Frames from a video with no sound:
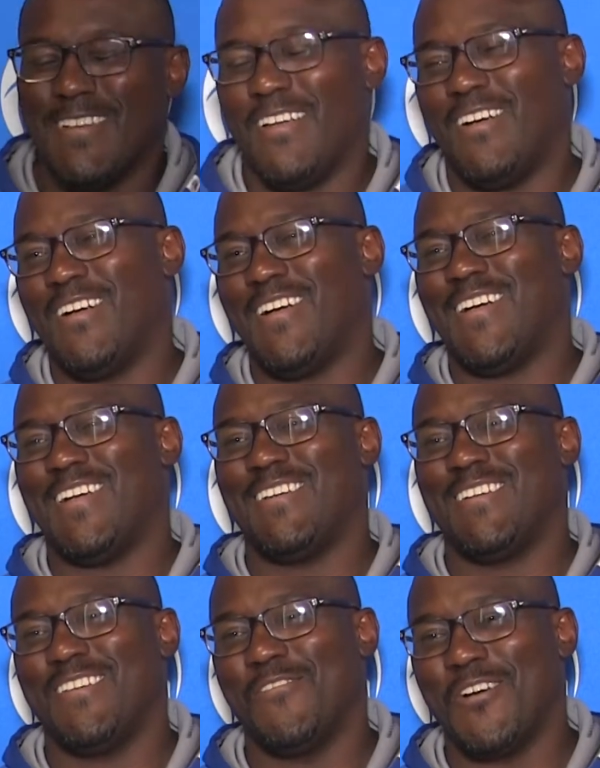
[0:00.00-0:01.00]

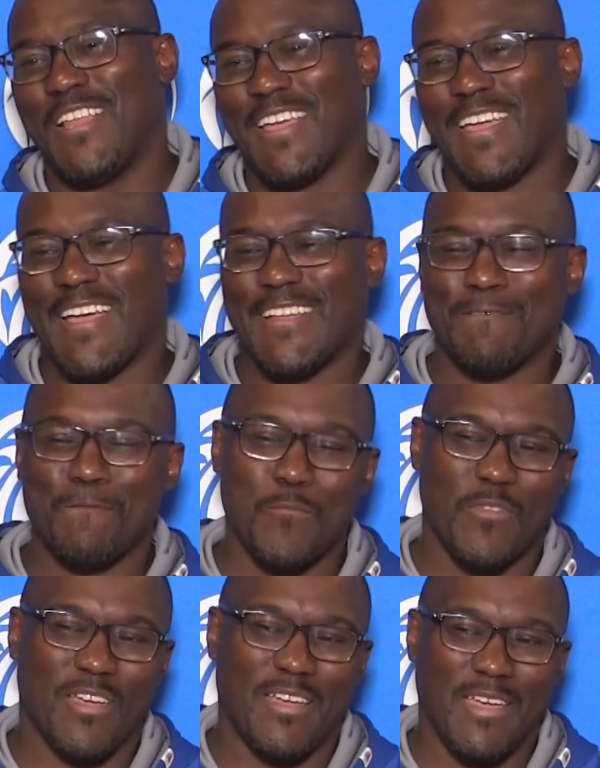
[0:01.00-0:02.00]
Well,
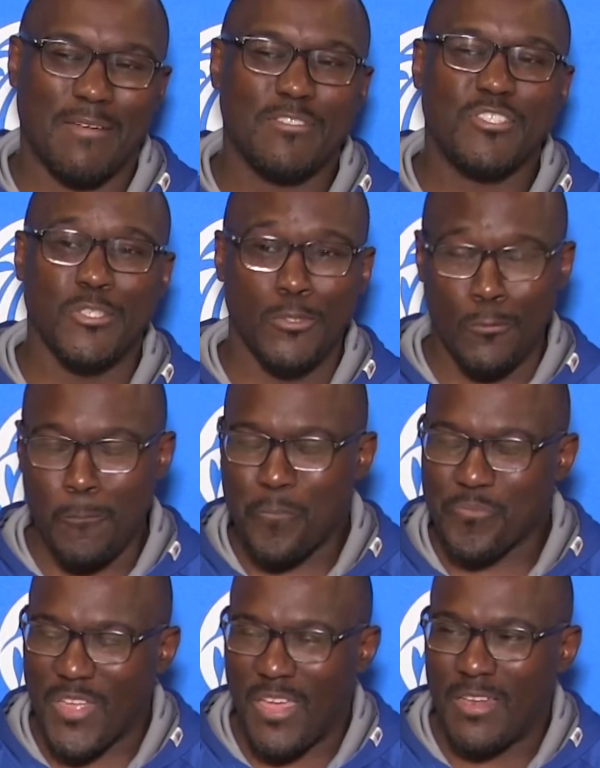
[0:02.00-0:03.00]
I have 2,
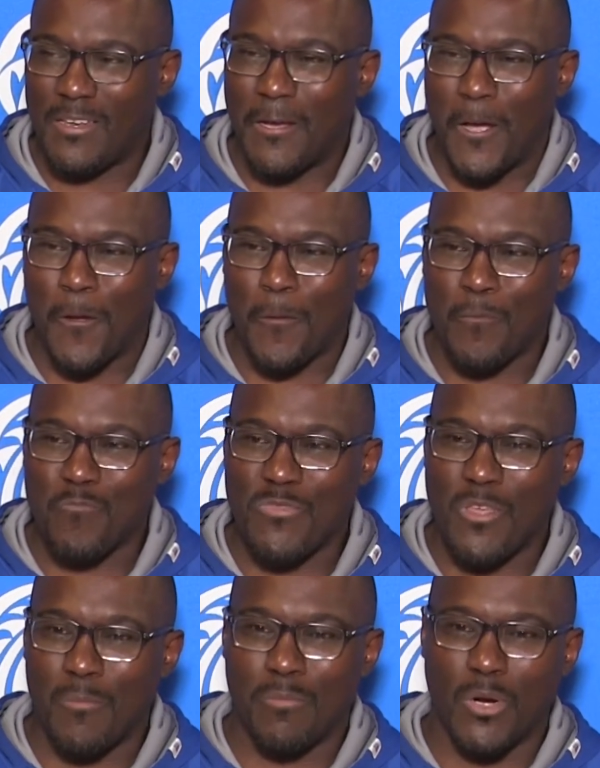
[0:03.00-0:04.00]
and
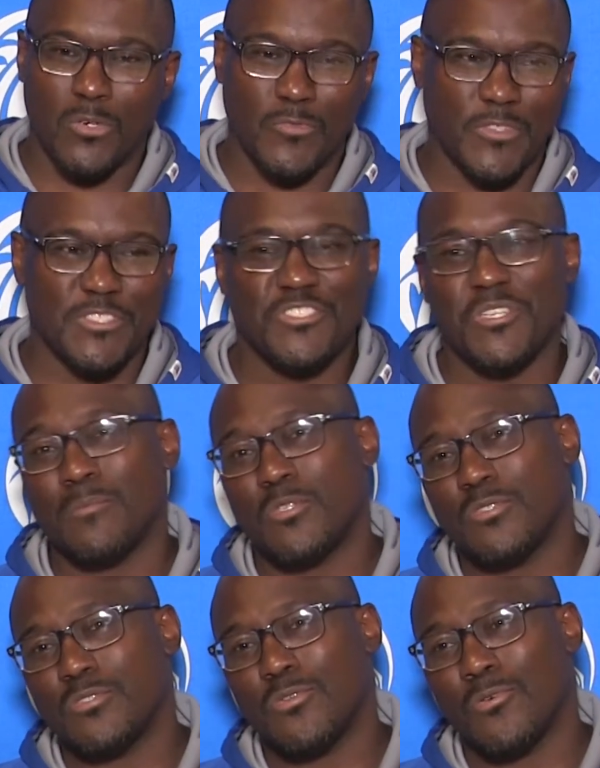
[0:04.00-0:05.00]
they're both in
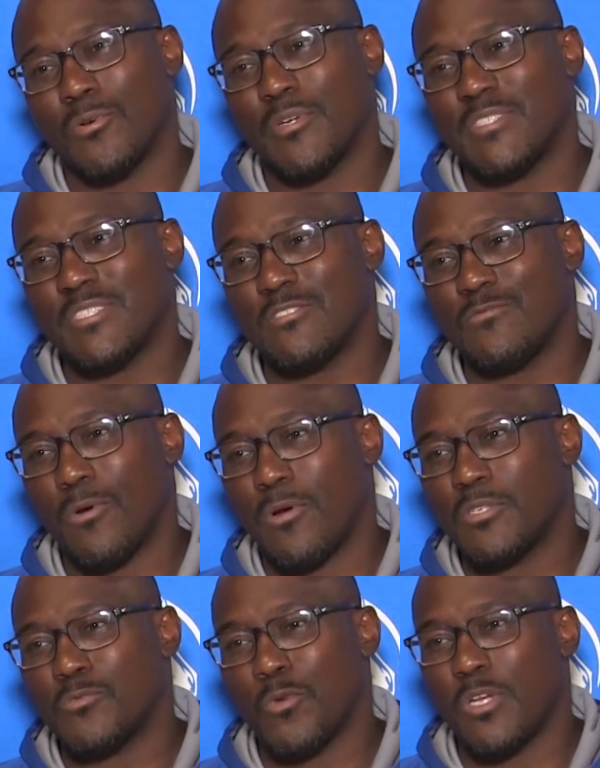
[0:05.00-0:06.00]
similar stories as
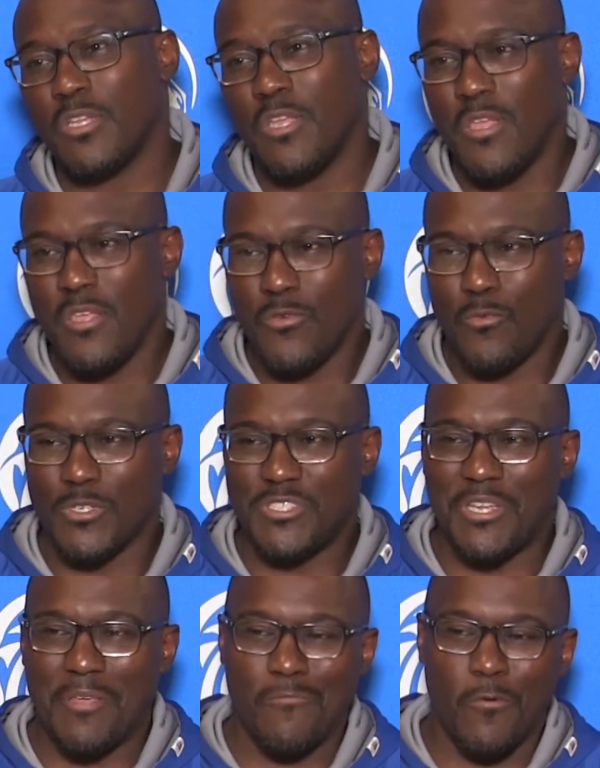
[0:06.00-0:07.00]
far as what
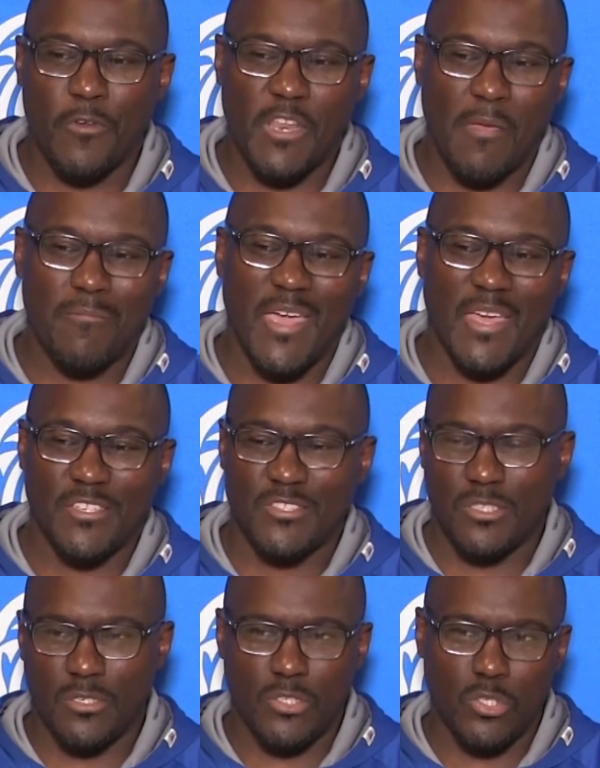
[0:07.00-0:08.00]
they
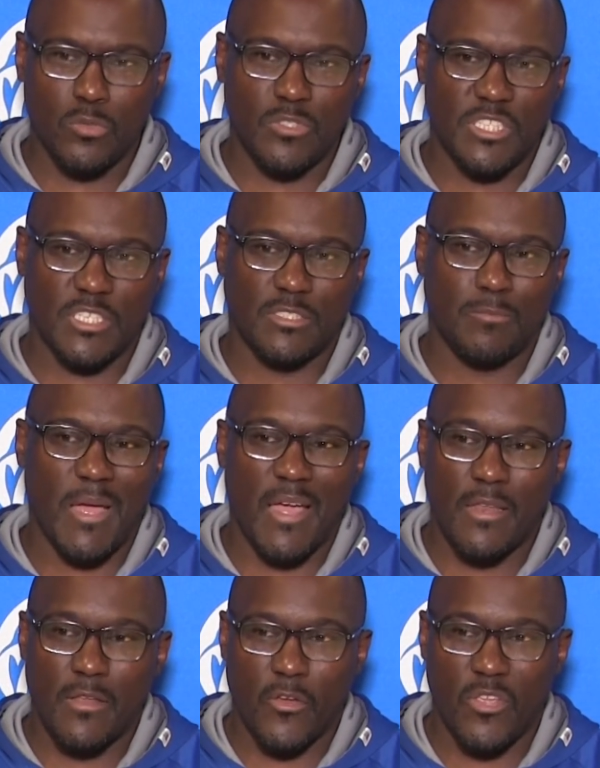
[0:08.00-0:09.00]
managed to do just
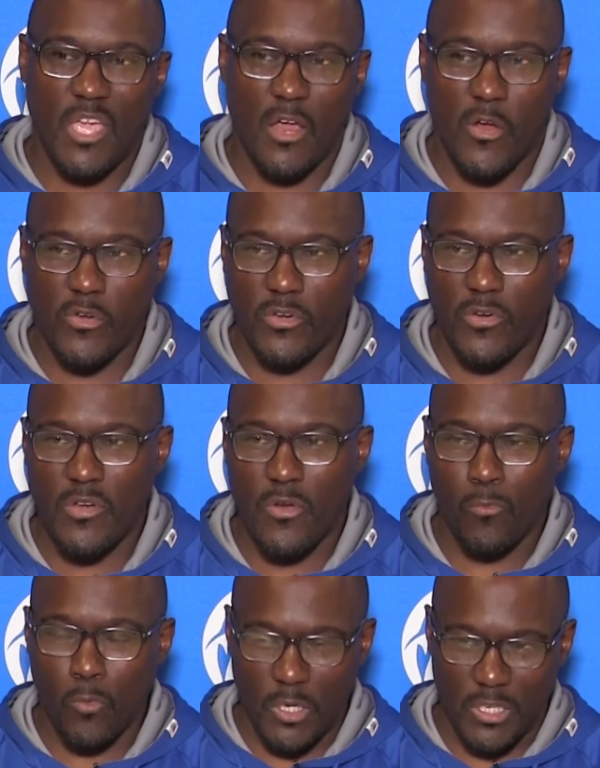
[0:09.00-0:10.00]
by their character and
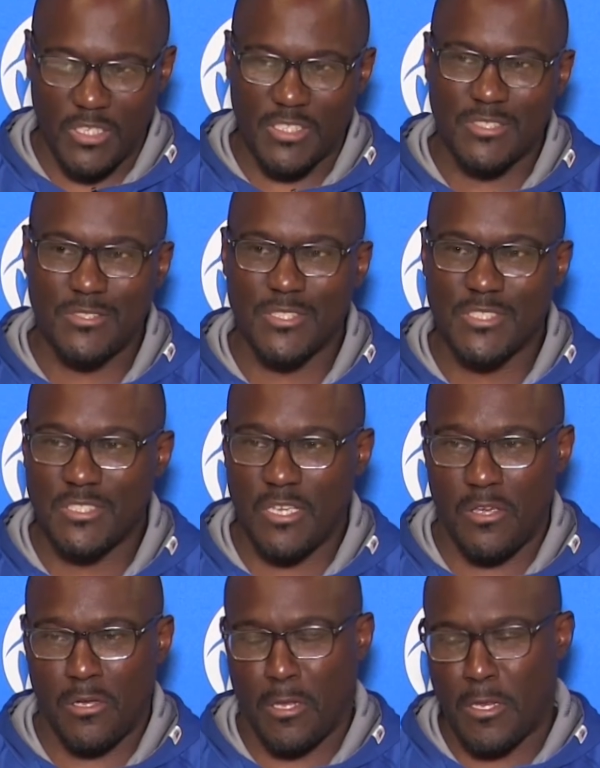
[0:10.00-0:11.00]
their willingness to
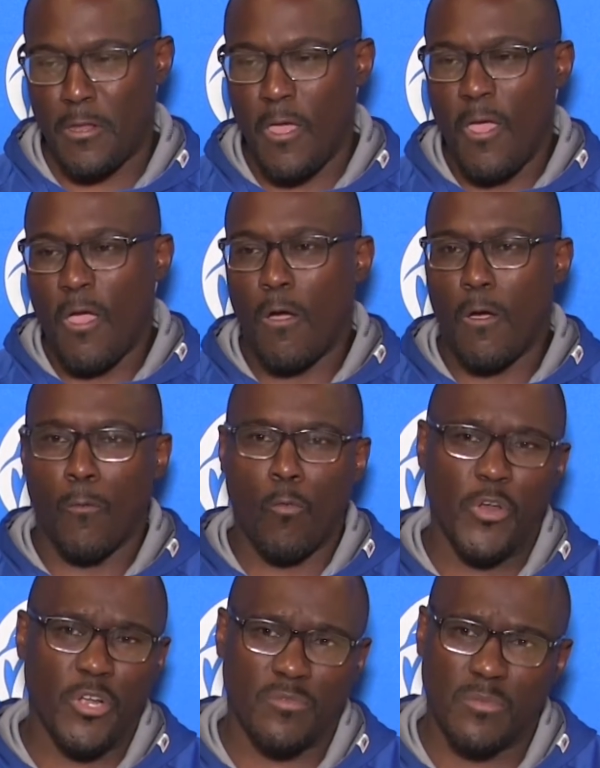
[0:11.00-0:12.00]
excel. And
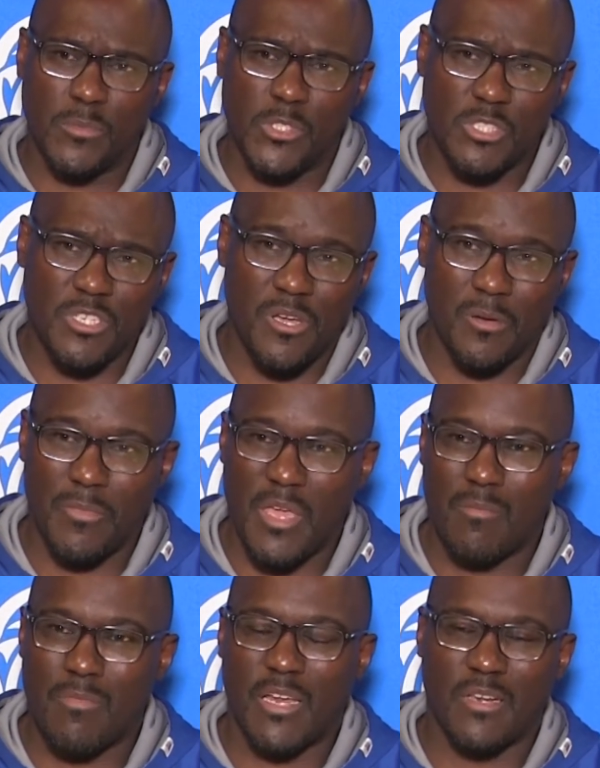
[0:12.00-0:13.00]
one of them is a young
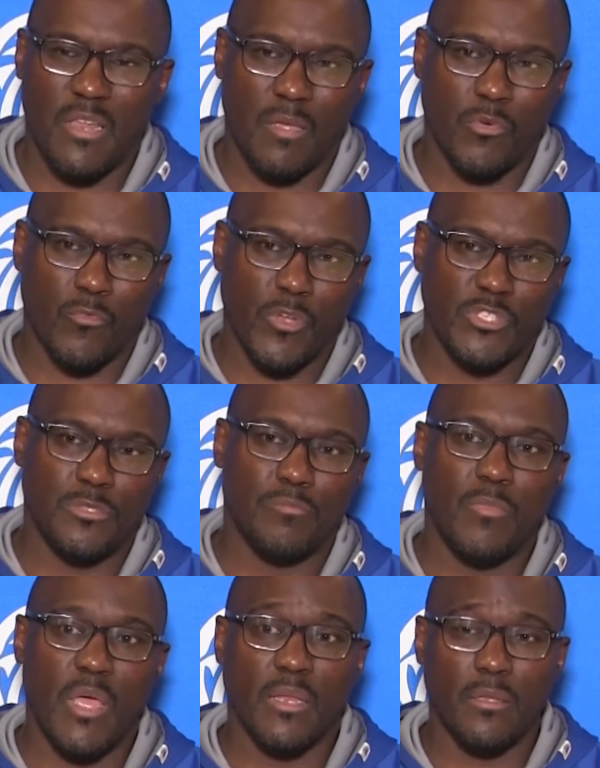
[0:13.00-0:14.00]
man by the name of Richard
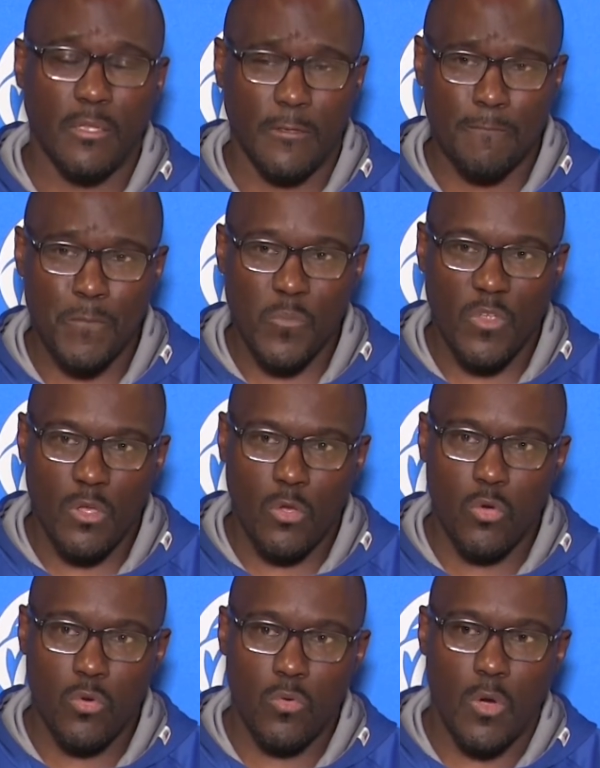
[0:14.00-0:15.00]
Medellin,
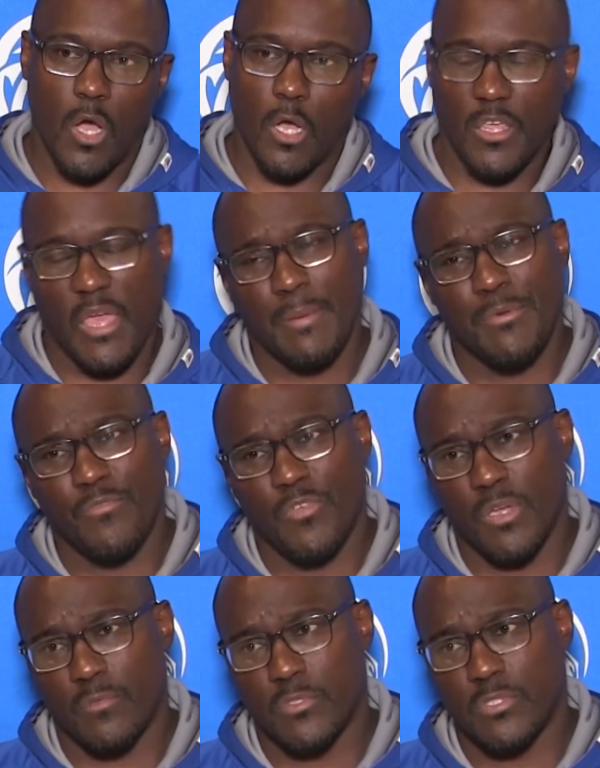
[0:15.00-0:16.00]
who came to
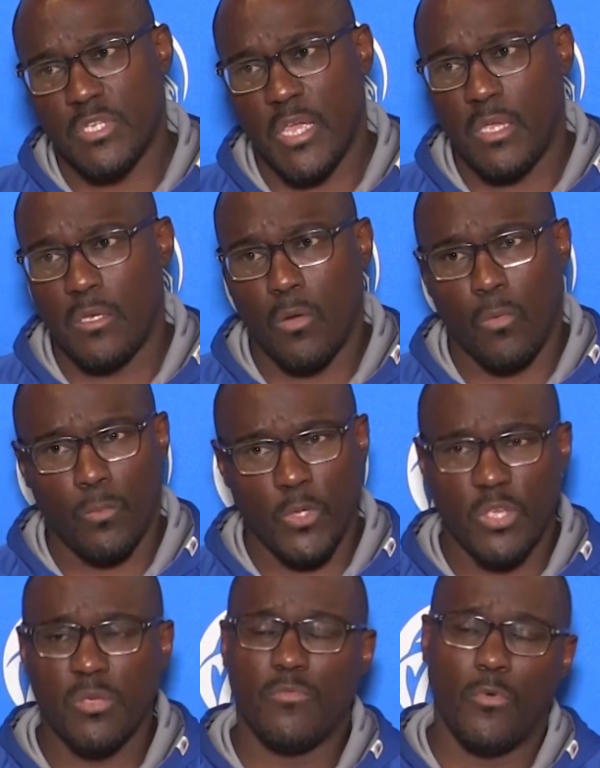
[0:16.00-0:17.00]
Fayetteville State
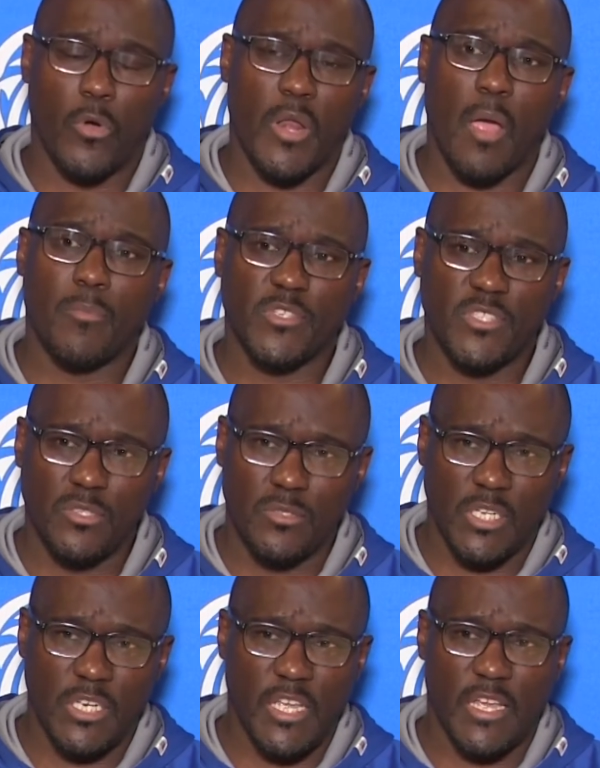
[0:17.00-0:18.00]
looking for an
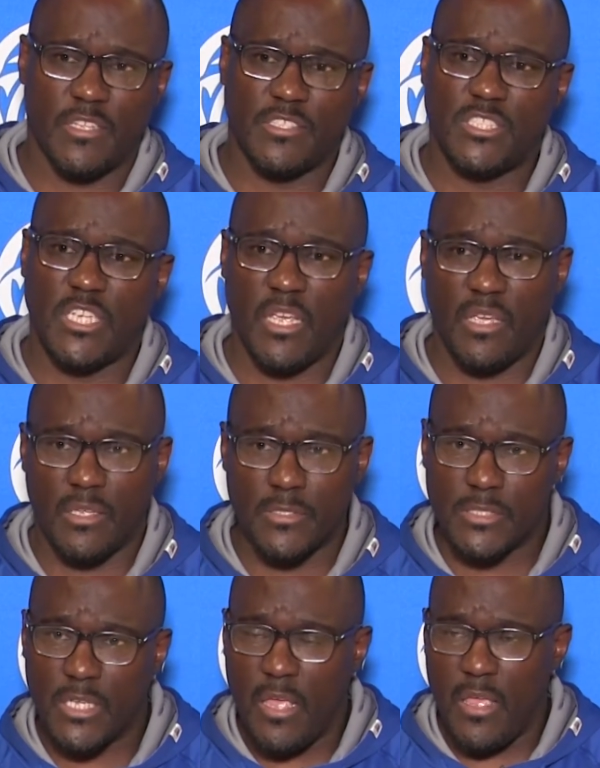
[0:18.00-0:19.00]
opportunity and a
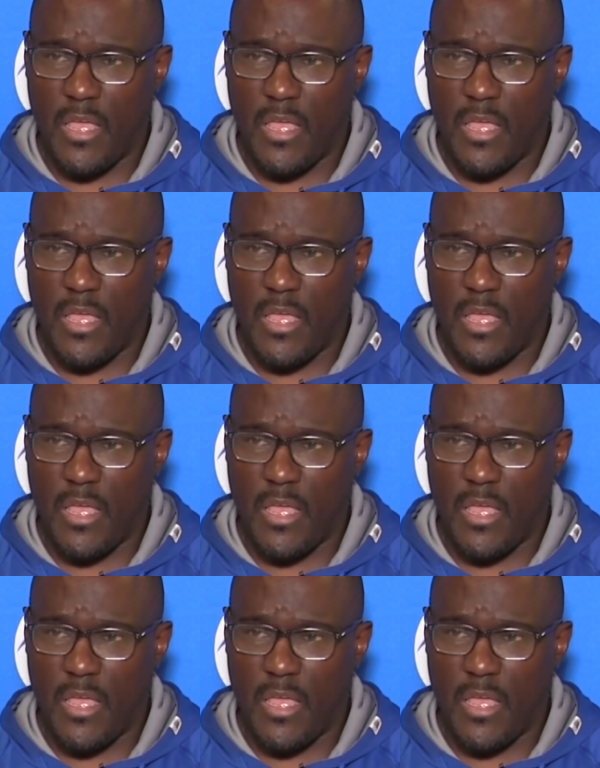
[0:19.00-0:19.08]
chance.